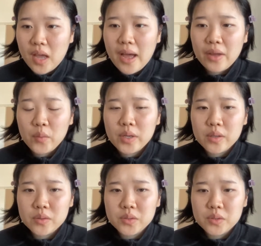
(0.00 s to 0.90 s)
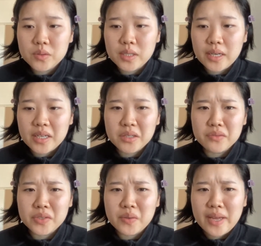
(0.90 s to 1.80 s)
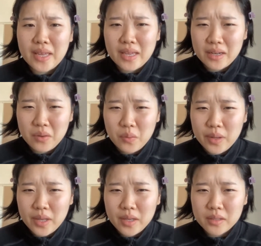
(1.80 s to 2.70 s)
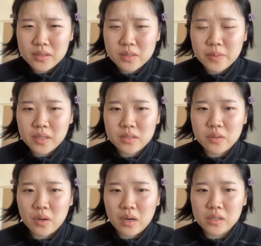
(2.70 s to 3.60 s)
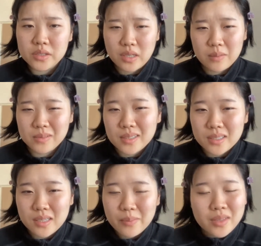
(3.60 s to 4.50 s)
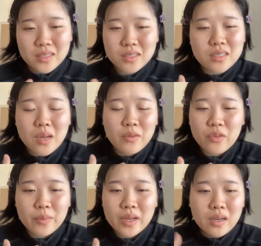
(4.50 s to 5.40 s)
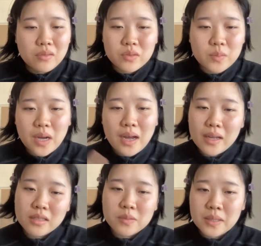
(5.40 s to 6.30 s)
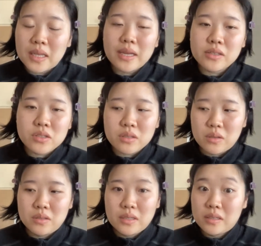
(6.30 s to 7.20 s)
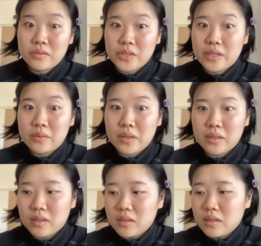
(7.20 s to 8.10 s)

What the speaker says: I would go to the interview anyway, just because you are jobless. I mean, this is just coming from me, not from guys, but like just go to the interview anyway.